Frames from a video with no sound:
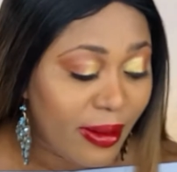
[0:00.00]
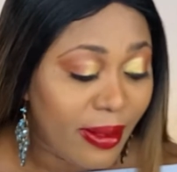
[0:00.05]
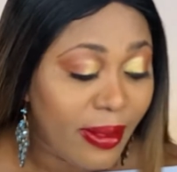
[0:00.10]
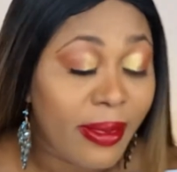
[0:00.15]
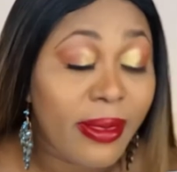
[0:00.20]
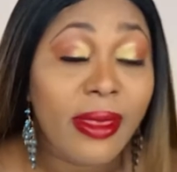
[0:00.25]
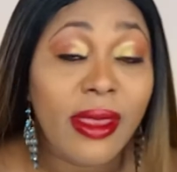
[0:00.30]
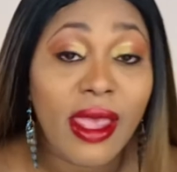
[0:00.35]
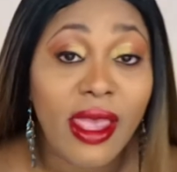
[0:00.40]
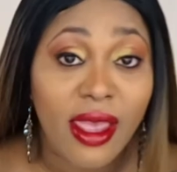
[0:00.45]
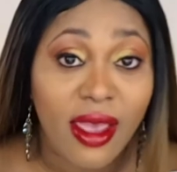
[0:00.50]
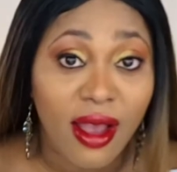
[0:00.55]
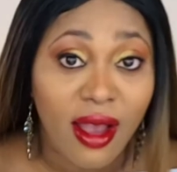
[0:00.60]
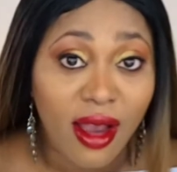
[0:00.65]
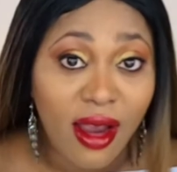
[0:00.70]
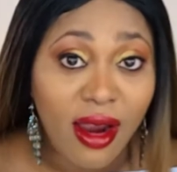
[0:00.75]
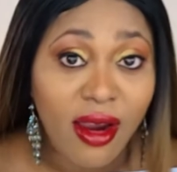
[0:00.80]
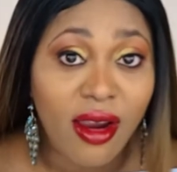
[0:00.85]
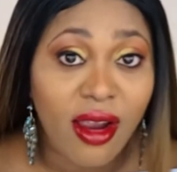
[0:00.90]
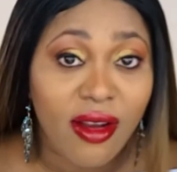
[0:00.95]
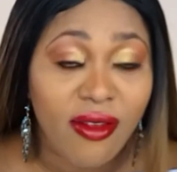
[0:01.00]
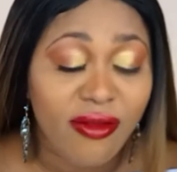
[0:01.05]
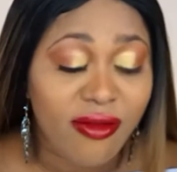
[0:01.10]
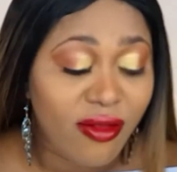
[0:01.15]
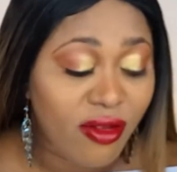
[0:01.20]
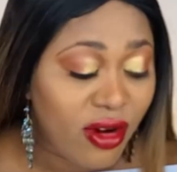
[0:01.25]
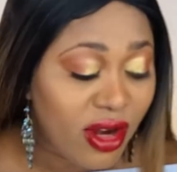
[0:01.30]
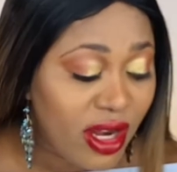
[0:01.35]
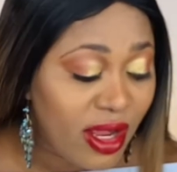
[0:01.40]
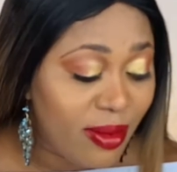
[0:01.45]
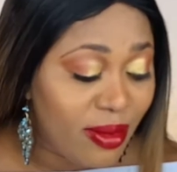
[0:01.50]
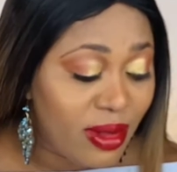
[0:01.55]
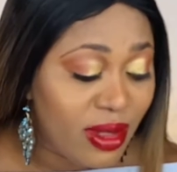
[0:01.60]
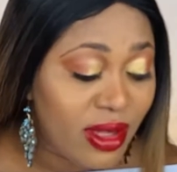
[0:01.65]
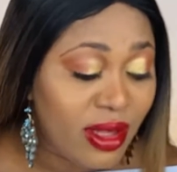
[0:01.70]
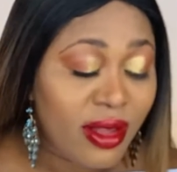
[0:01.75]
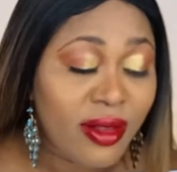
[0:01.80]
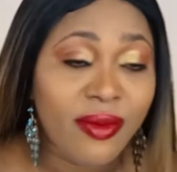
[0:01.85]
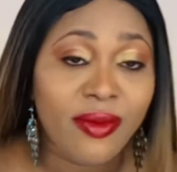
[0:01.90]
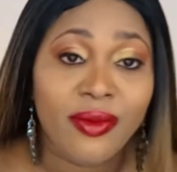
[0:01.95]
They are
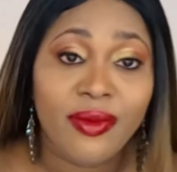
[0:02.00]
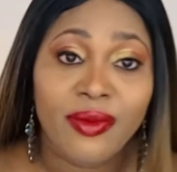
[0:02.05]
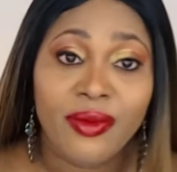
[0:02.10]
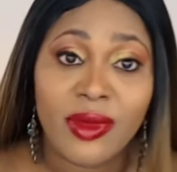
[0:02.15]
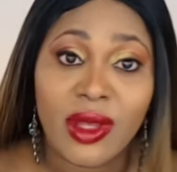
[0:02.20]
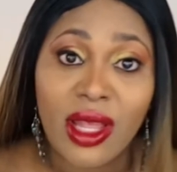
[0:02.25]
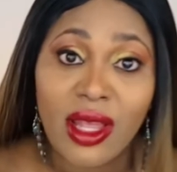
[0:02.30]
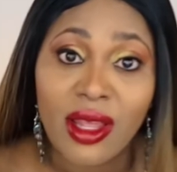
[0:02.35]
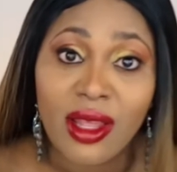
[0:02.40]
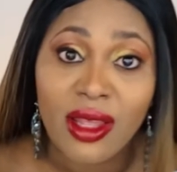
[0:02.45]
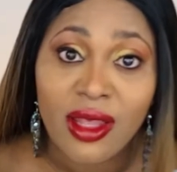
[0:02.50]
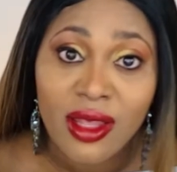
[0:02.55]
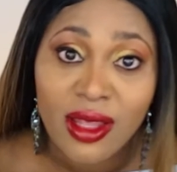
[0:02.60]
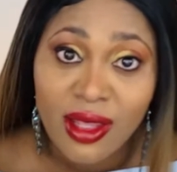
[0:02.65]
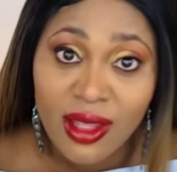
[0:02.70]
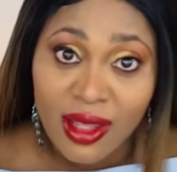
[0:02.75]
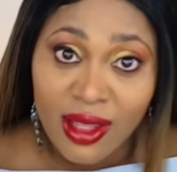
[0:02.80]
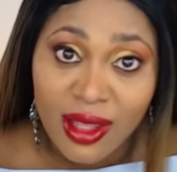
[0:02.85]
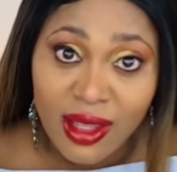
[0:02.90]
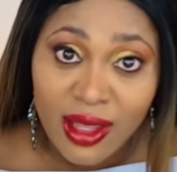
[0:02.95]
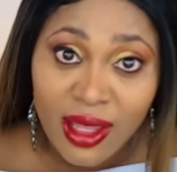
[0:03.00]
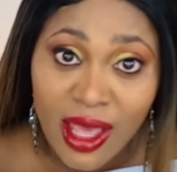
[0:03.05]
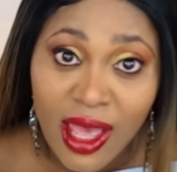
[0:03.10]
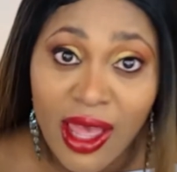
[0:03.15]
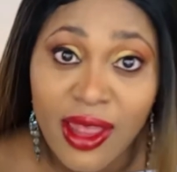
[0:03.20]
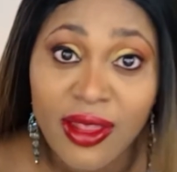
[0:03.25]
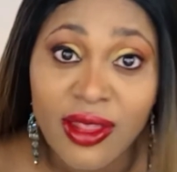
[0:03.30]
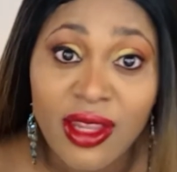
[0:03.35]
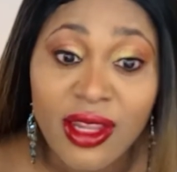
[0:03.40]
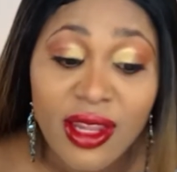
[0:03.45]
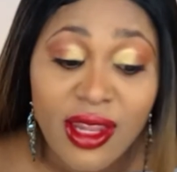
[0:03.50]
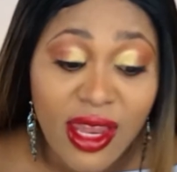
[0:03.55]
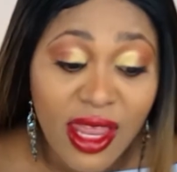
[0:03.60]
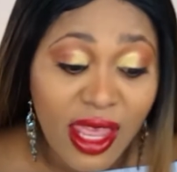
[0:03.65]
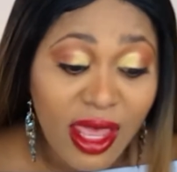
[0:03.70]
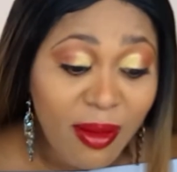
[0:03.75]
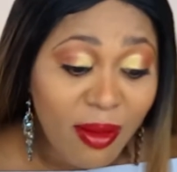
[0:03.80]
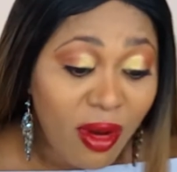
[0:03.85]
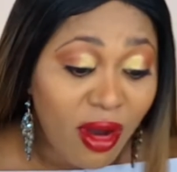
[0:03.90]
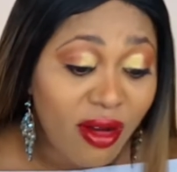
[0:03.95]
affordable, and the
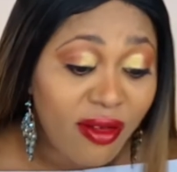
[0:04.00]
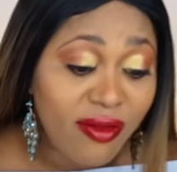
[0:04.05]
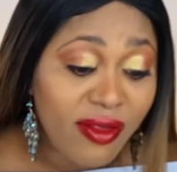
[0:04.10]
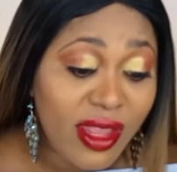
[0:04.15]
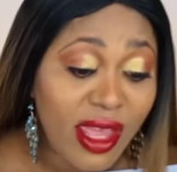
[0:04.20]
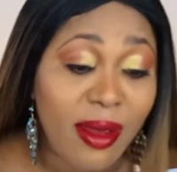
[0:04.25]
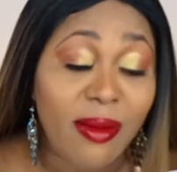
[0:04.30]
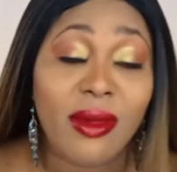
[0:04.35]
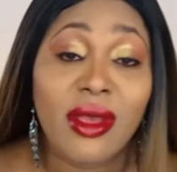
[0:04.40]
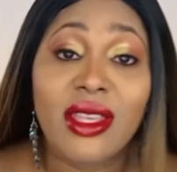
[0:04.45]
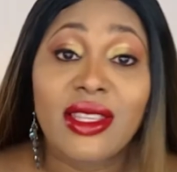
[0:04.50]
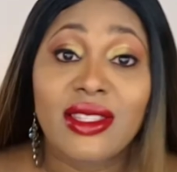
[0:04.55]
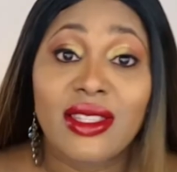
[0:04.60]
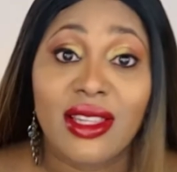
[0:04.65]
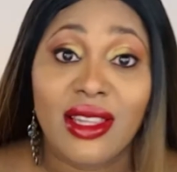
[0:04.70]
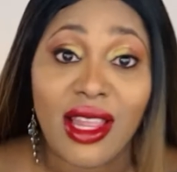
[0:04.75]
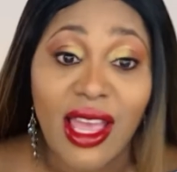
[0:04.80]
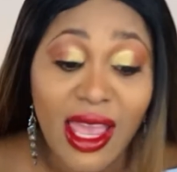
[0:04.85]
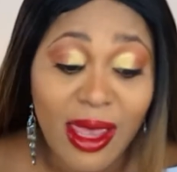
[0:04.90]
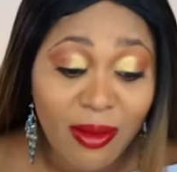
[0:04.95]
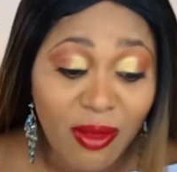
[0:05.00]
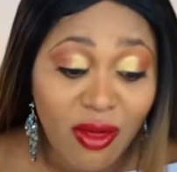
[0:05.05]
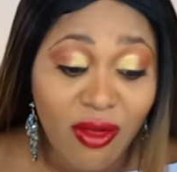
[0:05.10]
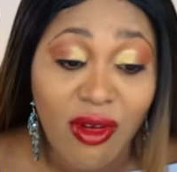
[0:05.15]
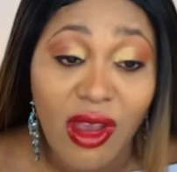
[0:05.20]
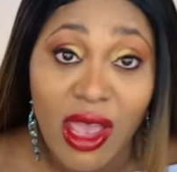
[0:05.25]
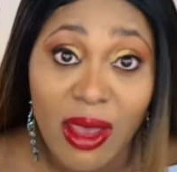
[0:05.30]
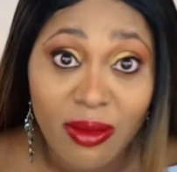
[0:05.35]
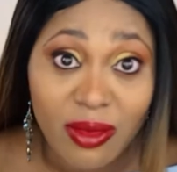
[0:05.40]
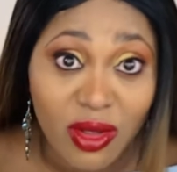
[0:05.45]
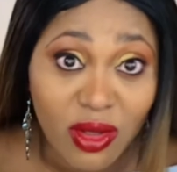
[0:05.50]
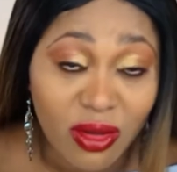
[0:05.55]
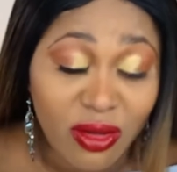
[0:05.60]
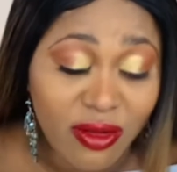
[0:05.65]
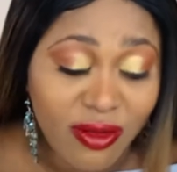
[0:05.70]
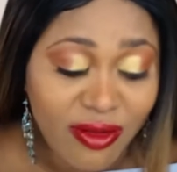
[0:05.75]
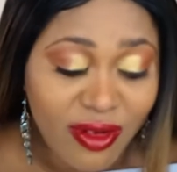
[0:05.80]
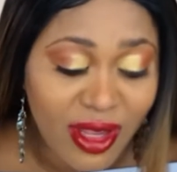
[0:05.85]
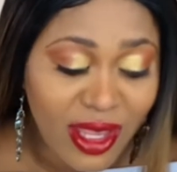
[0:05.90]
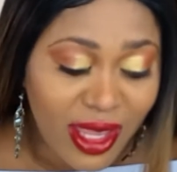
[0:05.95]
name of them is Lime Crime,
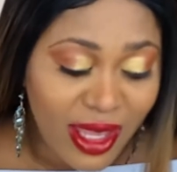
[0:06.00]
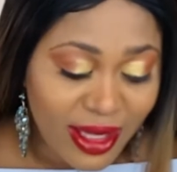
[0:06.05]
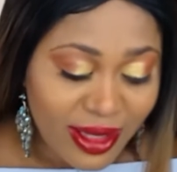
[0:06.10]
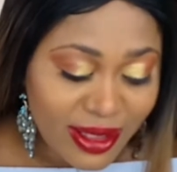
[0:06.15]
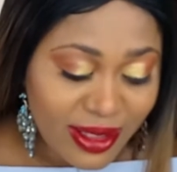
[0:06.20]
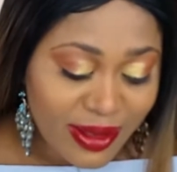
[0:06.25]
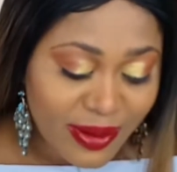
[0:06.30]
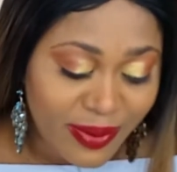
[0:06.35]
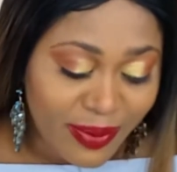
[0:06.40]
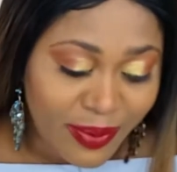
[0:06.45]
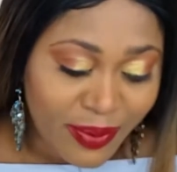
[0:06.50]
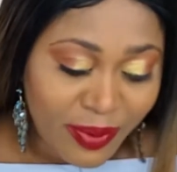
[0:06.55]
don't forget.